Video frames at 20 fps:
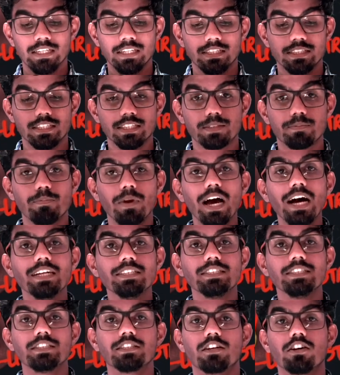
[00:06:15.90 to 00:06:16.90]
This branch
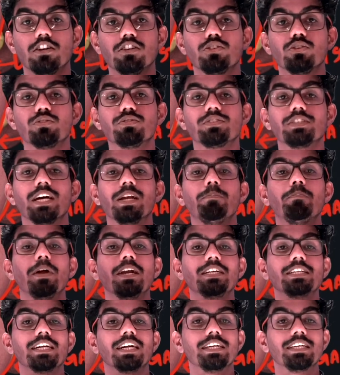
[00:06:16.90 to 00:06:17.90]
is called dorsal
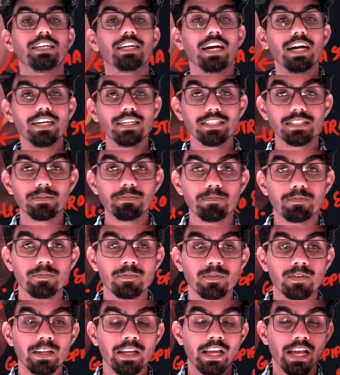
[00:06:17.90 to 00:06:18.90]
pancreatic artery.
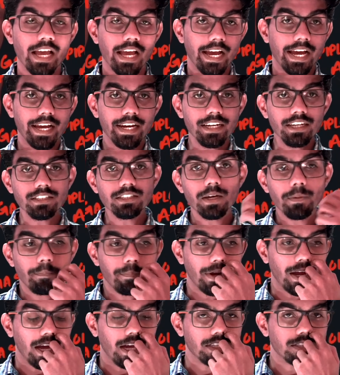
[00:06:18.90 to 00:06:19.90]
Another
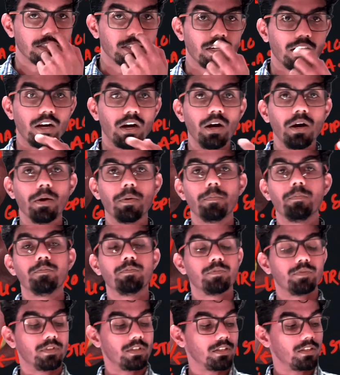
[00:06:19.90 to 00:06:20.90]
branch
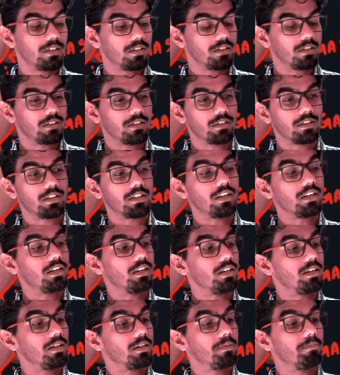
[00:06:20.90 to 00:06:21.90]
of
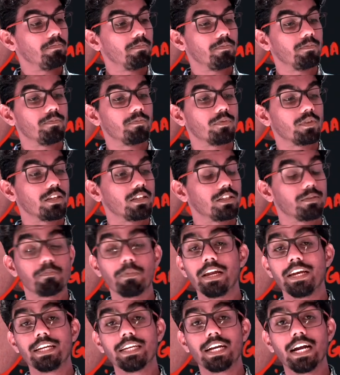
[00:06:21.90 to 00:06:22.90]
the
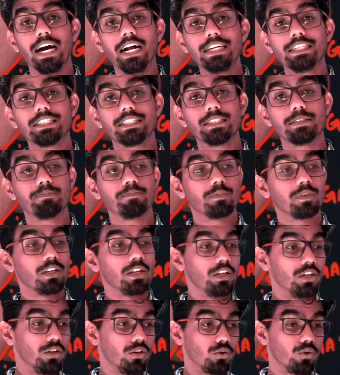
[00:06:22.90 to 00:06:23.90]
splenic artery
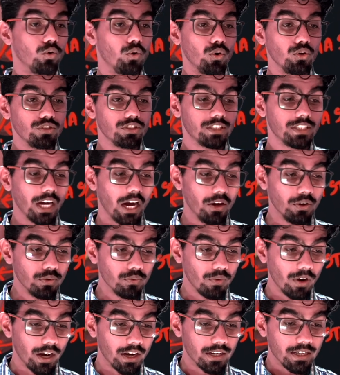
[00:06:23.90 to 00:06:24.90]
goes
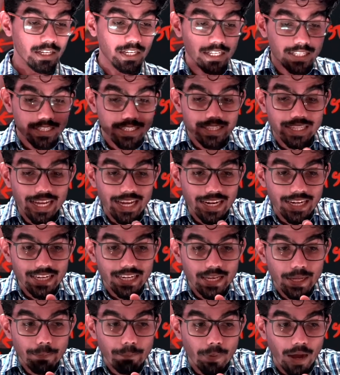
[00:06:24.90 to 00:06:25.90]
downward, then
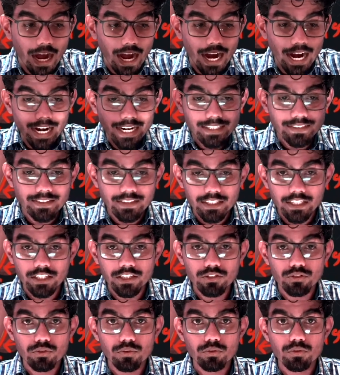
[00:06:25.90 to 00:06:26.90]
divides
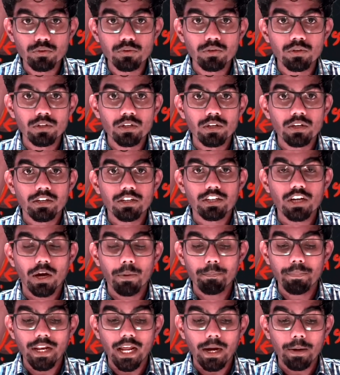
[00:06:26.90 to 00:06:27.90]
into
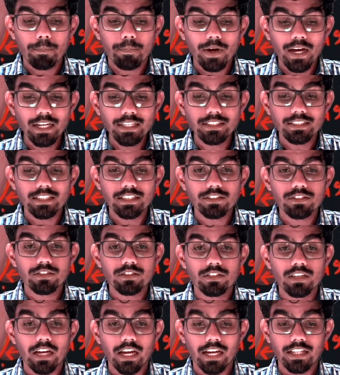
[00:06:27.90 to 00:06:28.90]
terminal branches,
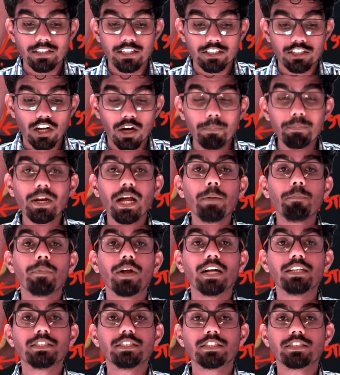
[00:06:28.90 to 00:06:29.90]
and the terminal
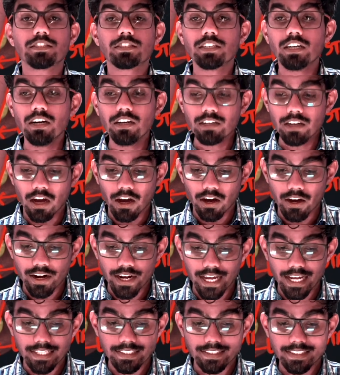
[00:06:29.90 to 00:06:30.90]
branches run
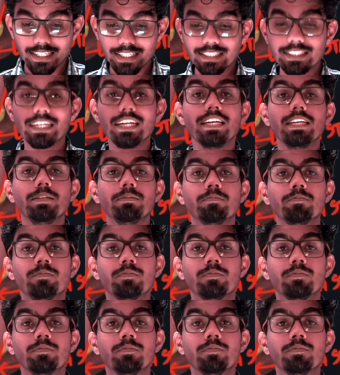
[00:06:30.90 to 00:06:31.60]
horizontally,